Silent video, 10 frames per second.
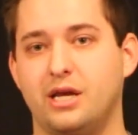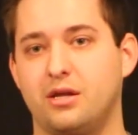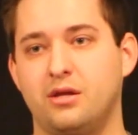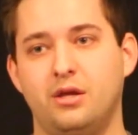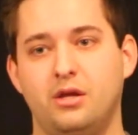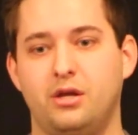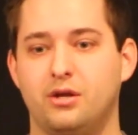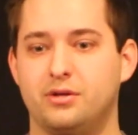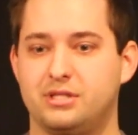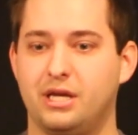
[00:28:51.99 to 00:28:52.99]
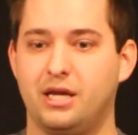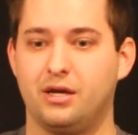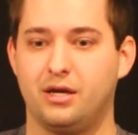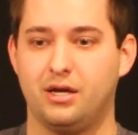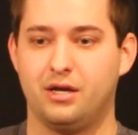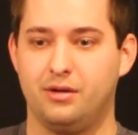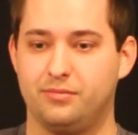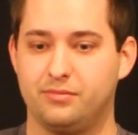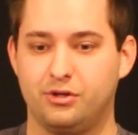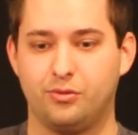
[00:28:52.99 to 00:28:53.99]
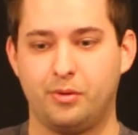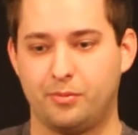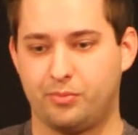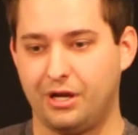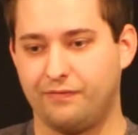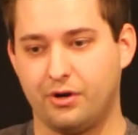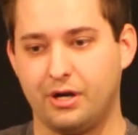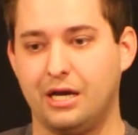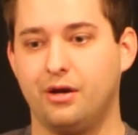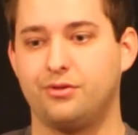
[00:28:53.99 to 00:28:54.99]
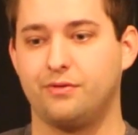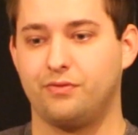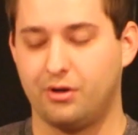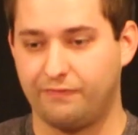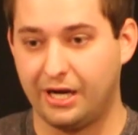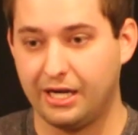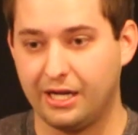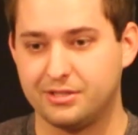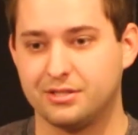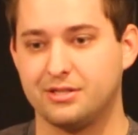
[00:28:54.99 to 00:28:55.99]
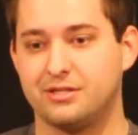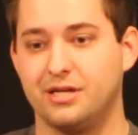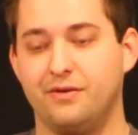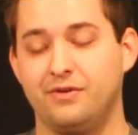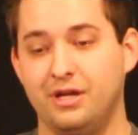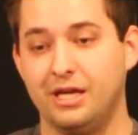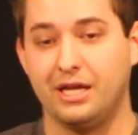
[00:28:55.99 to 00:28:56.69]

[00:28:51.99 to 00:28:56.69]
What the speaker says: like we've been praying for our health or for our finances and stuff.